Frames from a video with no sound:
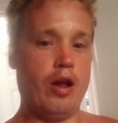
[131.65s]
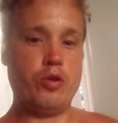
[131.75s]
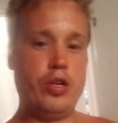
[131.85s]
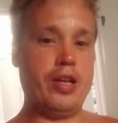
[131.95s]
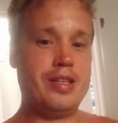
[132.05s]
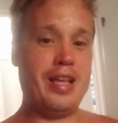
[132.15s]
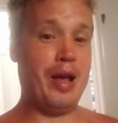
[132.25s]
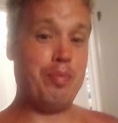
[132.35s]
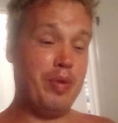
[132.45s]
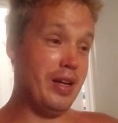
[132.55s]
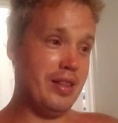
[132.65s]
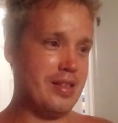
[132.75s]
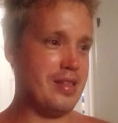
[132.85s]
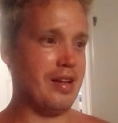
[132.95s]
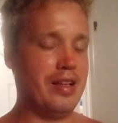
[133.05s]
Just have been in the
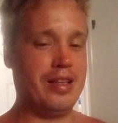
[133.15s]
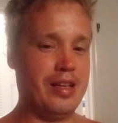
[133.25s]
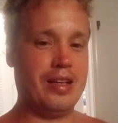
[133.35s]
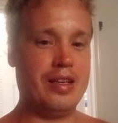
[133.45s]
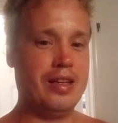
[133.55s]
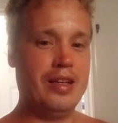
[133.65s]
sun and